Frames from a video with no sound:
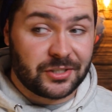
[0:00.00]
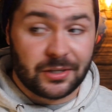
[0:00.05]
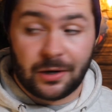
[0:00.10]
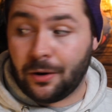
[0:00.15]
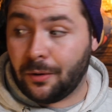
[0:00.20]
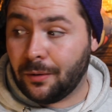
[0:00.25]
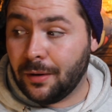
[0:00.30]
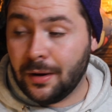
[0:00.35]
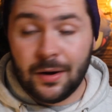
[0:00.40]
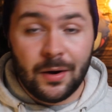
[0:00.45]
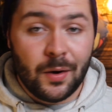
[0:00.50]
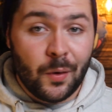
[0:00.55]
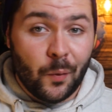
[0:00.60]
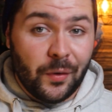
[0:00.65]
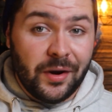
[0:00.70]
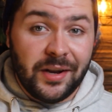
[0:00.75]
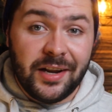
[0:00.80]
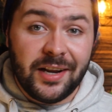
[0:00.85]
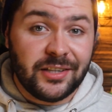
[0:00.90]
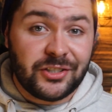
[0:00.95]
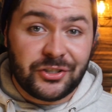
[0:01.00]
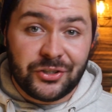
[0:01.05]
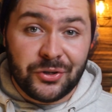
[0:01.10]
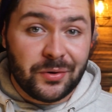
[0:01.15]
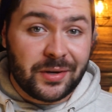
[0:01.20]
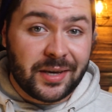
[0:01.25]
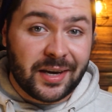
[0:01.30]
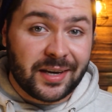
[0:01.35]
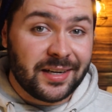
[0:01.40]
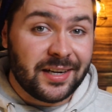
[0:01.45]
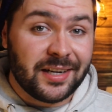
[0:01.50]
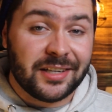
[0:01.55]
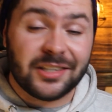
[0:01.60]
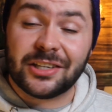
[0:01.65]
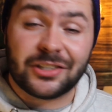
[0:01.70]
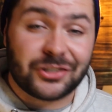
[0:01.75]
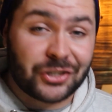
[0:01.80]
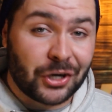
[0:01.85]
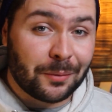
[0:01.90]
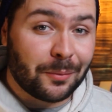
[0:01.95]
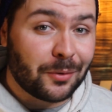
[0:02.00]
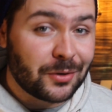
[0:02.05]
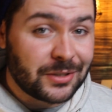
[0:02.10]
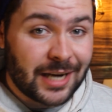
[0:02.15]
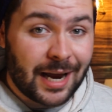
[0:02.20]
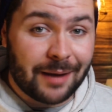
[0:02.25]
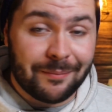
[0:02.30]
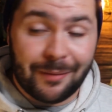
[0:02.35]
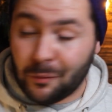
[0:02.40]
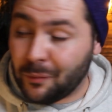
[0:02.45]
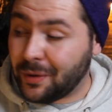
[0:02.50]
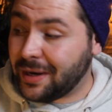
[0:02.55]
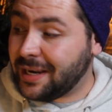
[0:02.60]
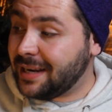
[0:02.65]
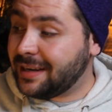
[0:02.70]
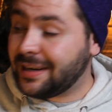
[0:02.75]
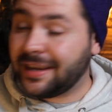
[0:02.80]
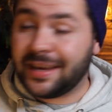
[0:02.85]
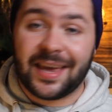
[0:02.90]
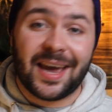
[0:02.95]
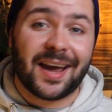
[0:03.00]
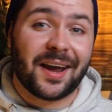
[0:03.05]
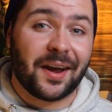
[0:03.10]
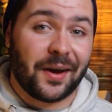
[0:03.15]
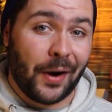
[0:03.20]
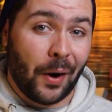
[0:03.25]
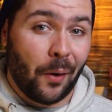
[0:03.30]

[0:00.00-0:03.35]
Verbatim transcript: So we need to kick it into turbo time and we need to get